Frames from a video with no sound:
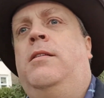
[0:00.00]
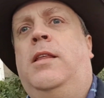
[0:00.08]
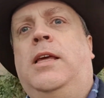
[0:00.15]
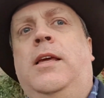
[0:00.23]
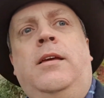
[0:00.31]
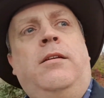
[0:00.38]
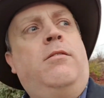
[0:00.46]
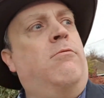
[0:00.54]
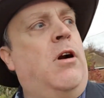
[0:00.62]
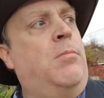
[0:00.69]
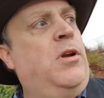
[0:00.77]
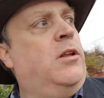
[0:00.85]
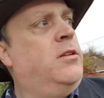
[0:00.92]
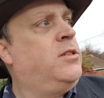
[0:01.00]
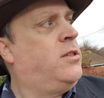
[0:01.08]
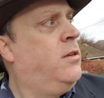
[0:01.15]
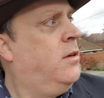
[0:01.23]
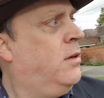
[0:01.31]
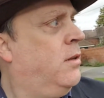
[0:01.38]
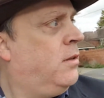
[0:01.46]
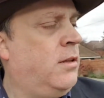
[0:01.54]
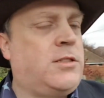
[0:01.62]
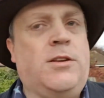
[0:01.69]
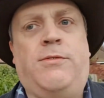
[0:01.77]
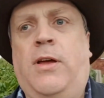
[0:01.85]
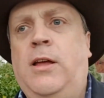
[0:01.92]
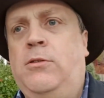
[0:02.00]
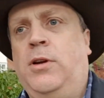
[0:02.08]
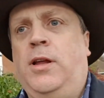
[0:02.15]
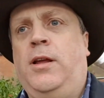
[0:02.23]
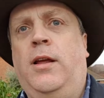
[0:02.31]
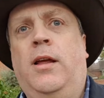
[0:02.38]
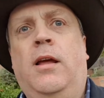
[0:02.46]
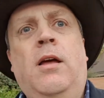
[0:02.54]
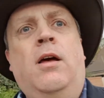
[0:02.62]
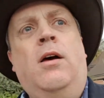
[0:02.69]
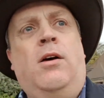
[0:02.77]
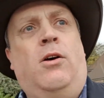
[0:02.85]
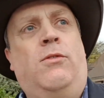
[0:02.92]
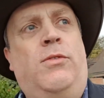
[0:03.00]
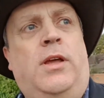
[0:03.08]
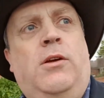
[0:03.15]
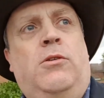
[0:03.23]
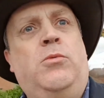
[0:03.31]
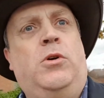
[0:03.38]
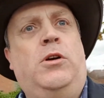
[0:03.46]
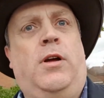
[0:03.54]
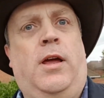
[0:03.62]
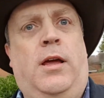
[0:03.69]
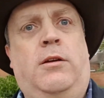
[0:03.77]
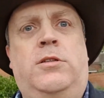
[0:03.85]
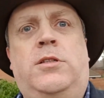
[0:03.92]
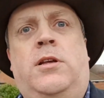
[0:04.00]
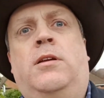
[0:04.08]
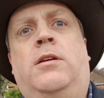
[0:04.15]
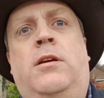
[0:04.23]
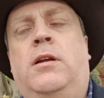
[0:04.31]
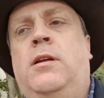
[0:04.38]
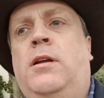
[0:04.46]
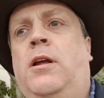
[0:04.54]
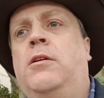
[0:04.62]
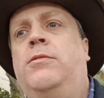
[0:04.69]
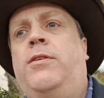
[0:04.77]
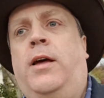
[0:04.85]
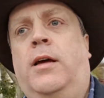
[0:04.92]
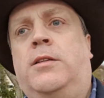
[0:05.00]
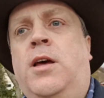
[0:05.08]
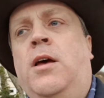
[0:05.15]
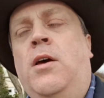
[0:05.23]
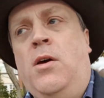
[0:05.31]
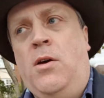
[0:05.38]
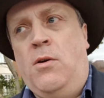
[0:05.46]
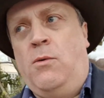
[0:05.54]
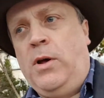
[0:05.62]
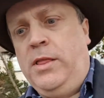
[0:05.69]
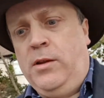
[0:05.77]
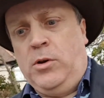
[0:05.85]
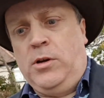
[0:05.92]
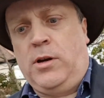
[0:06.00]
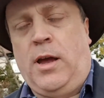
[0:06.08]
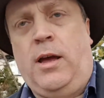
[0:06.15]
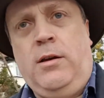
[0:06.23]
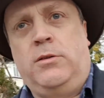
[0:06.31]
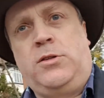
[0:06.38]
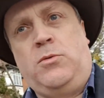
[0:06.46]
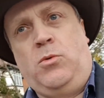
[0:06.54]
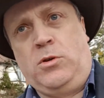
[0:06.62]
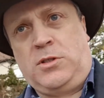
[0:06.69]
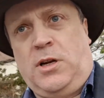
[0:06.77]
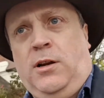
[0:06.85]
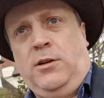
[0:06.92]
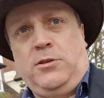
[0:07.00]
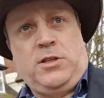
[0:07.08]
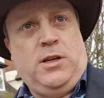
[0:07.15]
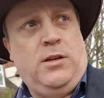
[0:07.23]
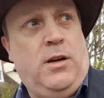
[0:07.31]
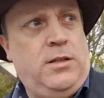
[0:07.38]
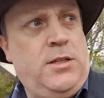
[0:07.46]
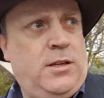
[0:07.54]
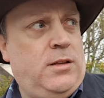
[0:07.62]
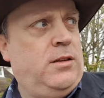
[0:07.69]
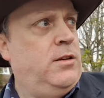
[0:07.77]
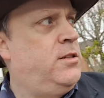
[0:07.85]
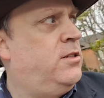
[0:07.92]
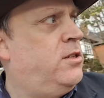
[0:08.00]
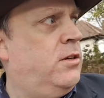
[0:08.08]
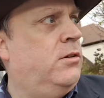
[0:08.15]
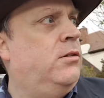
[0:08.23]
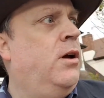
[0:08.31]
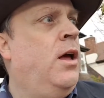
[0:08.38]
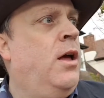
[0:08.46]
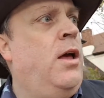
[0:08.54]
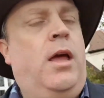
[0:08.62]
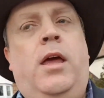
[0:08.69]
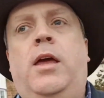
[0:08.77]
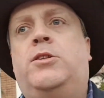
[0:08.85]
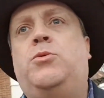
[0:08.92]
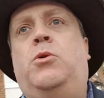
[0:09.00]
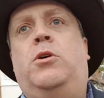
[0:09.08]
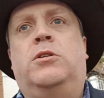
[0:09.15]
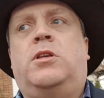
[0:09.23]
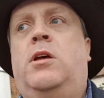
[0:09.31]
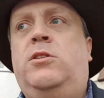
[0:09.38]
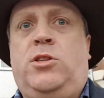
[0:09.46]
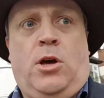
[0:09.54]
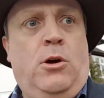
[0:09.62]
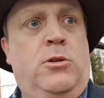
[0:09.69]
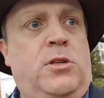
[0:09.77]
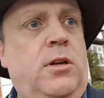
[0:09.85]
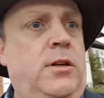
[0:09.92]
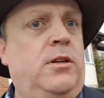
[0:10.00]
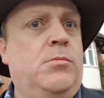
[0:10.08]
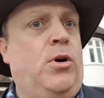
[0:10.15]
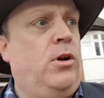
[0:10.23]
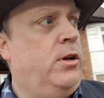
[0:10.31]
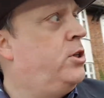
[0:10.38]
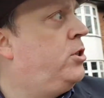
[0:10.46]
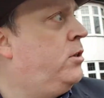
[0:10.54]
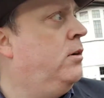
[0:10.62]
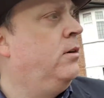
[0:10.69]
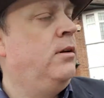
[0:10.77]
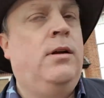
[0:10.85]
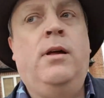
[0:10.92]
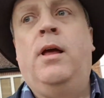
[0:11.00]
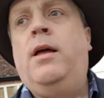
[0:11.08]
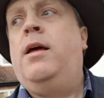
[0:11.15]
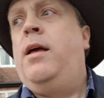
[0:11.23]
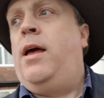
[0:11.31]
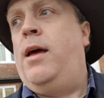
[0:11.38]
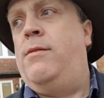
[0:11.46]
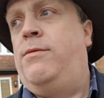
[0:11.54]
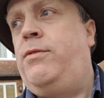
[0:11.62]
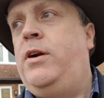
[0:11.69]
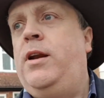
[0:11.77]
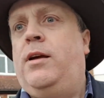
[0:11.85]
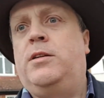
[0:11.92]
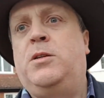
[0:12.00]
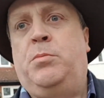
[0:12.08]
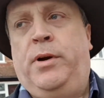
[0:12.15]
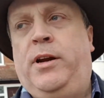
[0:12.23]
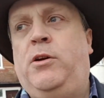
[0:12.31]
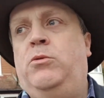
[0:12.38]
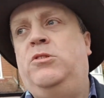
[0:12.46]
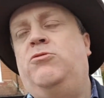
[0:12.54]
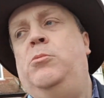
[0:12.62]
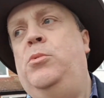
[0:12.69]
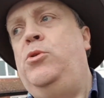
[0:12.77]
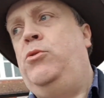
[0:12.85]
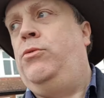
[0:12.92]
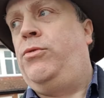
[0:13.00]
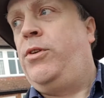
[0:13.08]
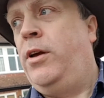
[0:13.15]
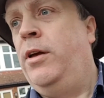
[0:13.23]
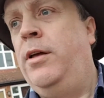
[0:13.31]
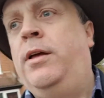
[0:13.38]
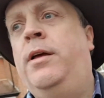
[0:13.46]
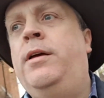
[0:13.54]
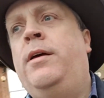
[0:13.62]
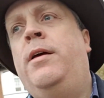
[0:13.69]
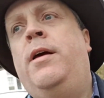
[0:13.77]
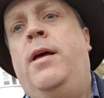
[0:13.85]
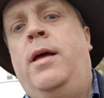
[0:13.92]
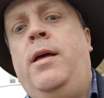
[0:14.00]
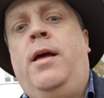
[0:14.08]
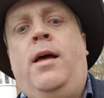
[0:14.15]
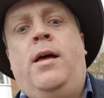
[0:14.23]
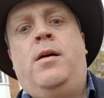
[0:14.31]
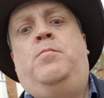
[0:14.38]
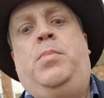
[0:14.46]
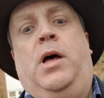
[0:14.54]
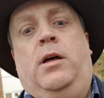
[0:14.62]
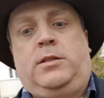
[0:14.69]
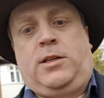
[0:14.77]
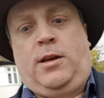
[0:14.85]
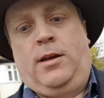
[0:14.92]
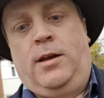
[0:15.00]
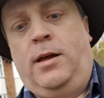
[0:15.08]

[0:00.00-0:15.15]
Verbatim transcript: the remnants that are found here of the old workhouse. Now, in fact, when the workhouse was closed in 1932, it was totally demolished. Every last brick was removed. But